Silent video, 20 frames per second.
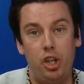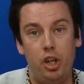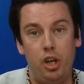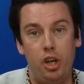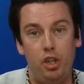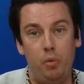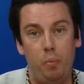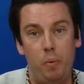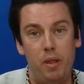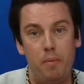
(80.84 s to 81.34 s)

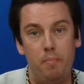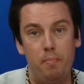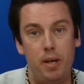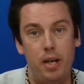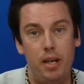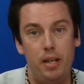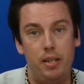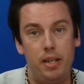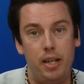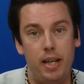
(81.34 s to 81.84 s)
With
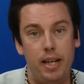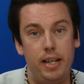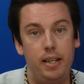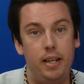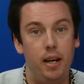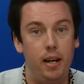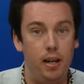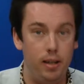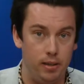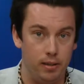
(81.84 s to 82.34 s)
murder in
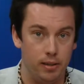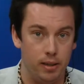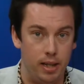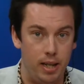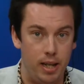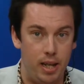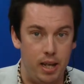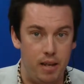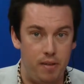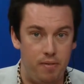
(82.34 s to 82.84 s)
Hull,
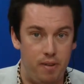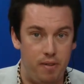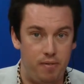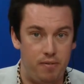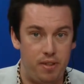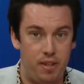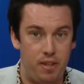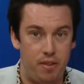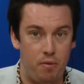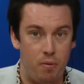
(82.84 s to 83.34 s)

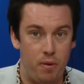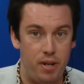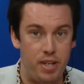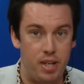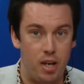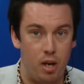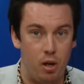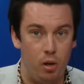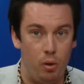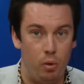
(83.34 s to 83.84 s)

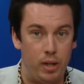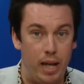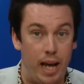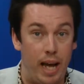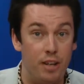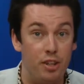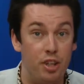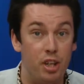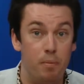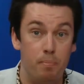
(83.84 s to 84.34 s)
53-year-old
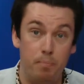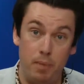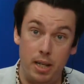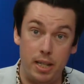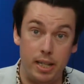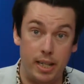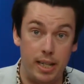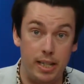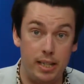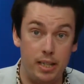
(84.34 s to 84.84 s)
Angela
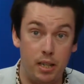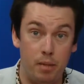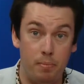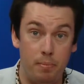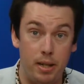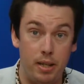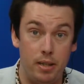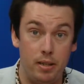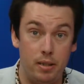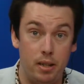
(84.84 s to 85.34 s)
Burkitt
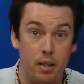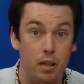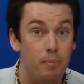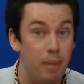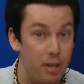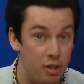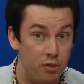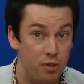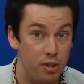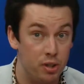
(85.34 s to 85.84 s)
appeared at Hull
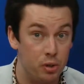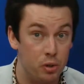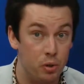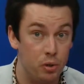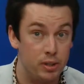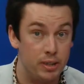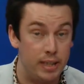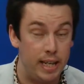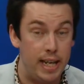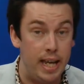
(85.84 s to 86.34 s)
Magistrates
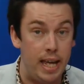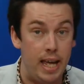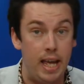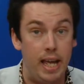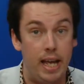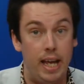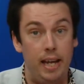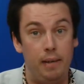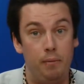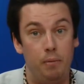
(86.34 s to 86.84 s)
Court today
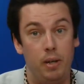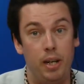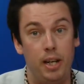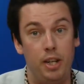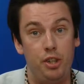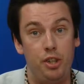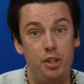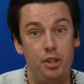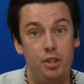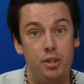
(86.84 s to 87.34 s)
in
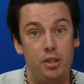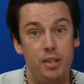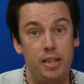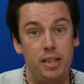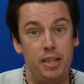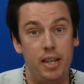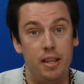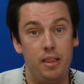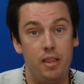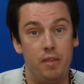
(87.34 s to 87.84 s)
relation to the
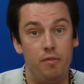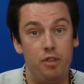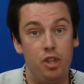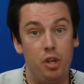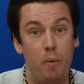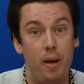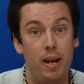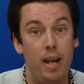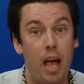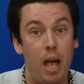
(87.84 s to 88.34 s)
death of
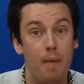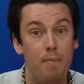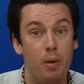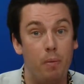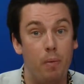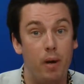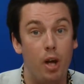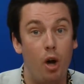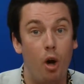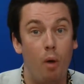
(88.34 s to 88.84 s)
Joanne
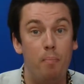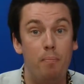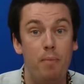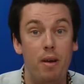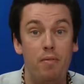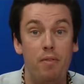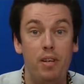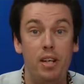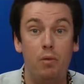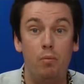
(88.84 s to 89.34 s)
Hemingway on
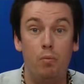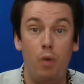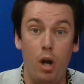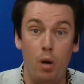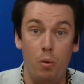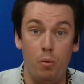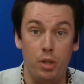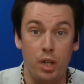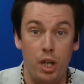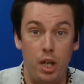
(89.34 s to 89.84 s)
Beverley
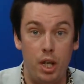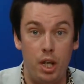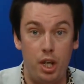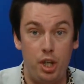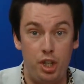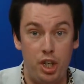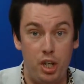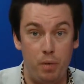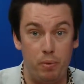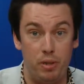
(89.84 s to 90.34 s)
Road.
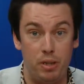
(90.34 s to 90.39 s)
She was